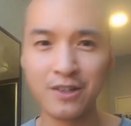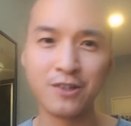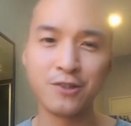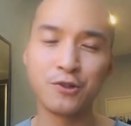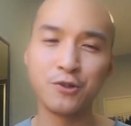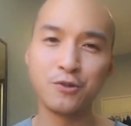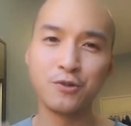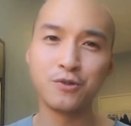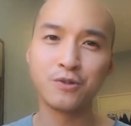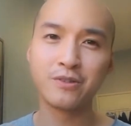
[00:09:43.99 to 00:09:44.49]

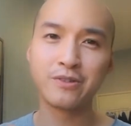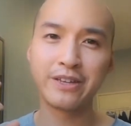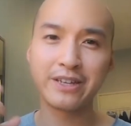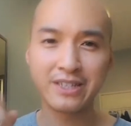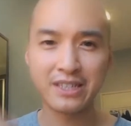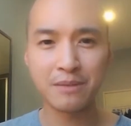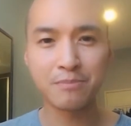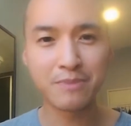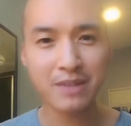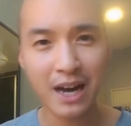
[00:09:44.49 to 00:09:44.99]
to take
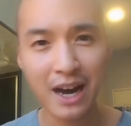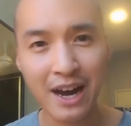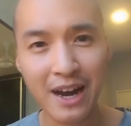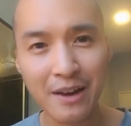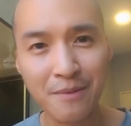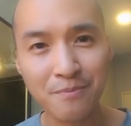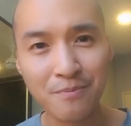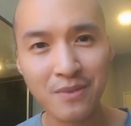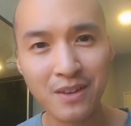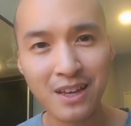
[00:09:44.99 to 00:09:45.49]
some
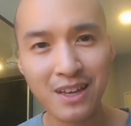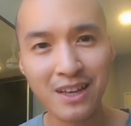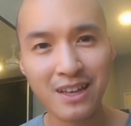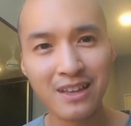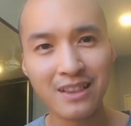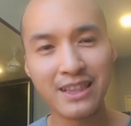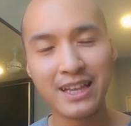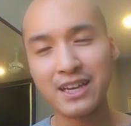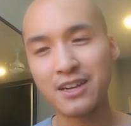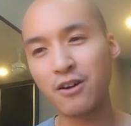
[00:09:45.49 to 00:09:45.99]
time,
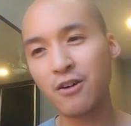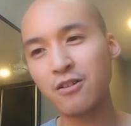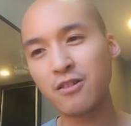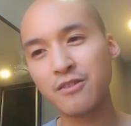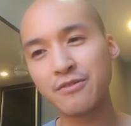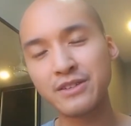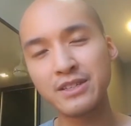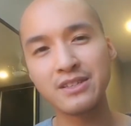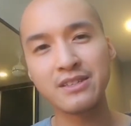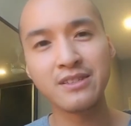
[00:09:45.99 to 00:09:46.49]
let all of
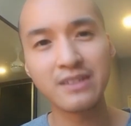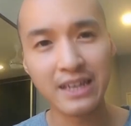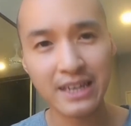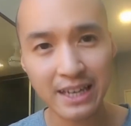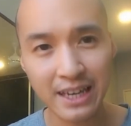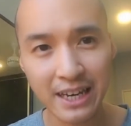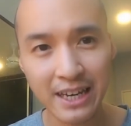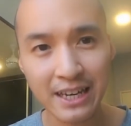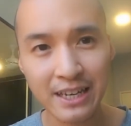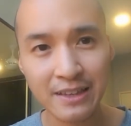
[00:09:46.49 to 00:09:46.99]
this
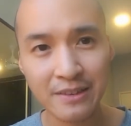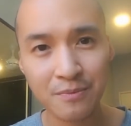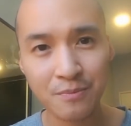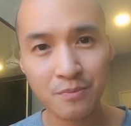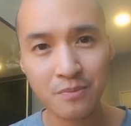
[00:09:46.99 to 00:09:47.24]
sink in,